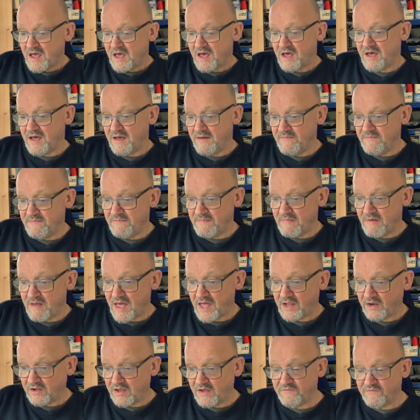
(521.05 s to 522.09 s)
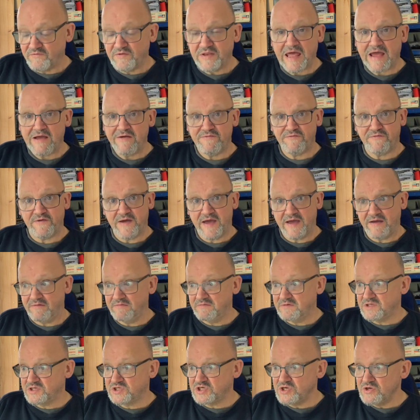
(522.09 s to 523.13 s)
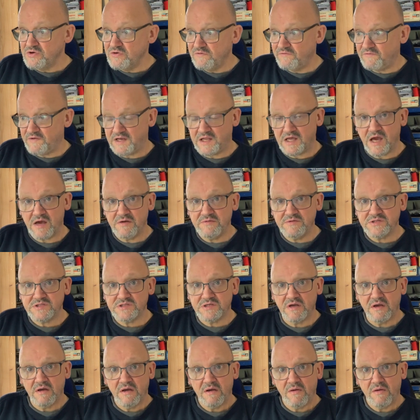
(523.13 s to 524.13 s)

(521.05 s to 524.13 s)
And I have now found two videos.